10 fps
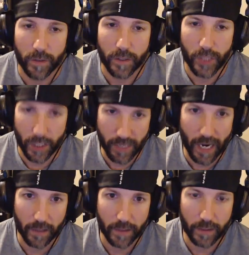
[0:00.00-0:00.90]
James
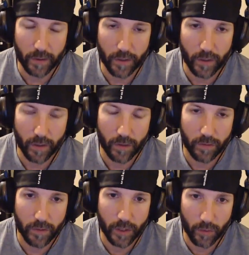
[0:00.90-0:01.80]
Howlett or
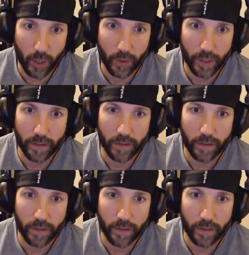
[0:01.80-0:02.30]
Logan.